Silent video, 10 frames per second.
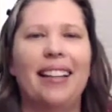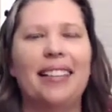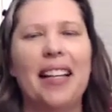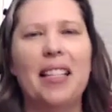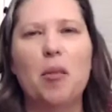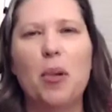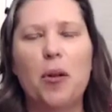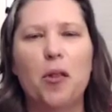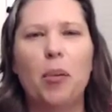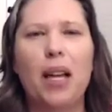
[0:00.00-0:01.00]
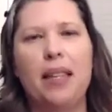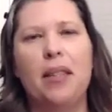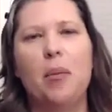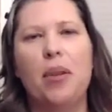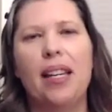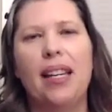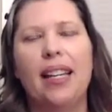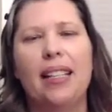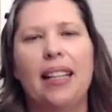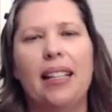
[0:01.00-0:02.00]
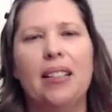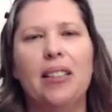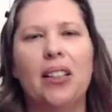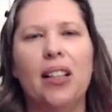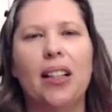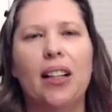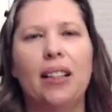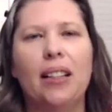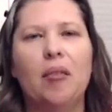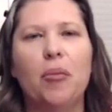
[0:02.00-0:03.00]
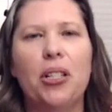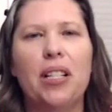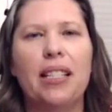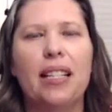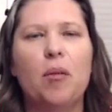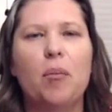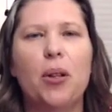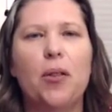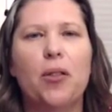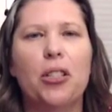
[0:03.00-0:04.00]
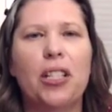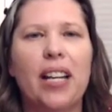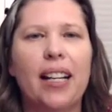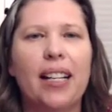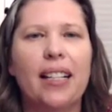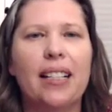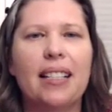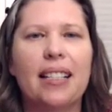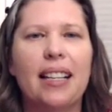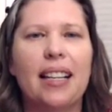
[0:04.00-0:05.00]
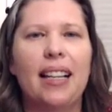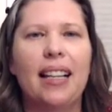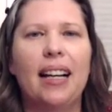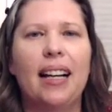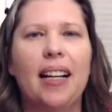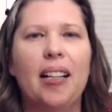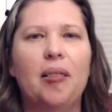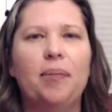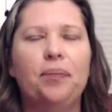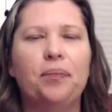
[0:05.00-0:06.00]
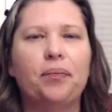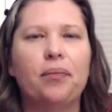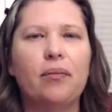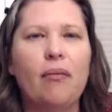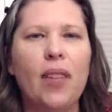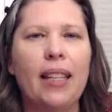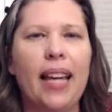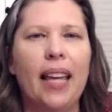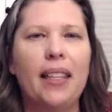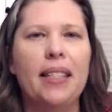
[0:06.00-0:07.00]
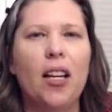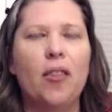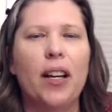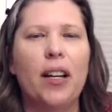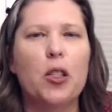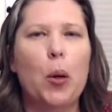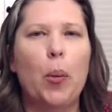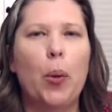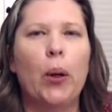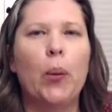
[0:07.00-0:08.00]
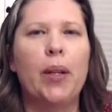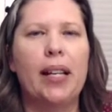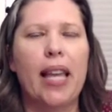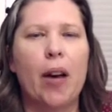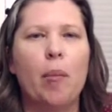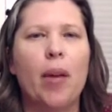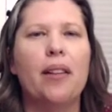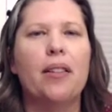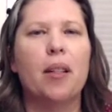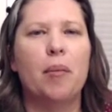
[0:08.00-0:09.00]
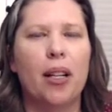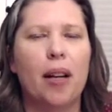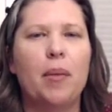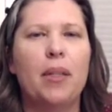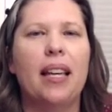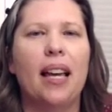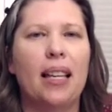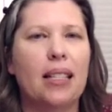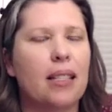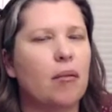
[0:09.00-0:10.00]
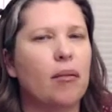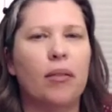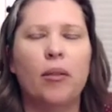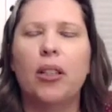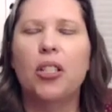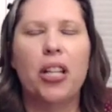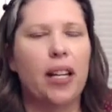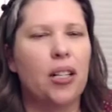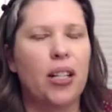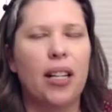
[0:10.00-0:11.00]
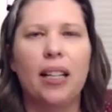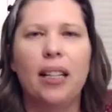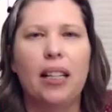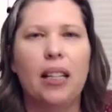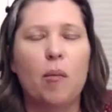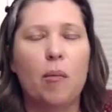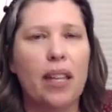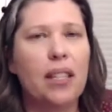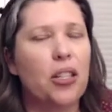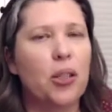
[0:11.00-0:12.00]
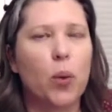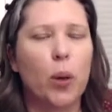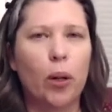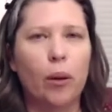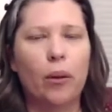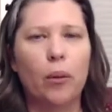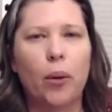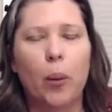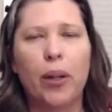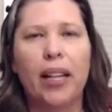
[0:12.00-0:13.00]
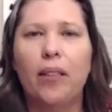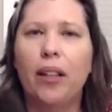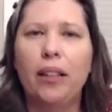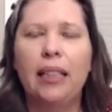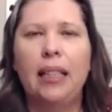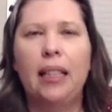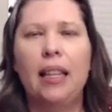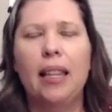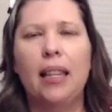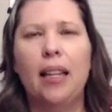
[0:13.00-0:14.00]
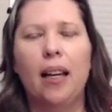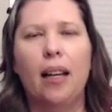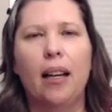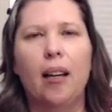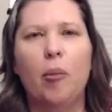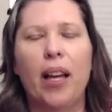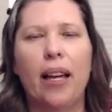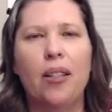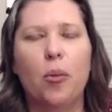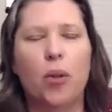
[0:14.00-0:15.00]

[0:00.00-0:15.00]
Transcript: it's a beautiful place to be and to learn. Bridget says, beautiful shares. Kathy, self-care is so important. We need that reminder sometimes. Yes, we're changing the messages we were given, and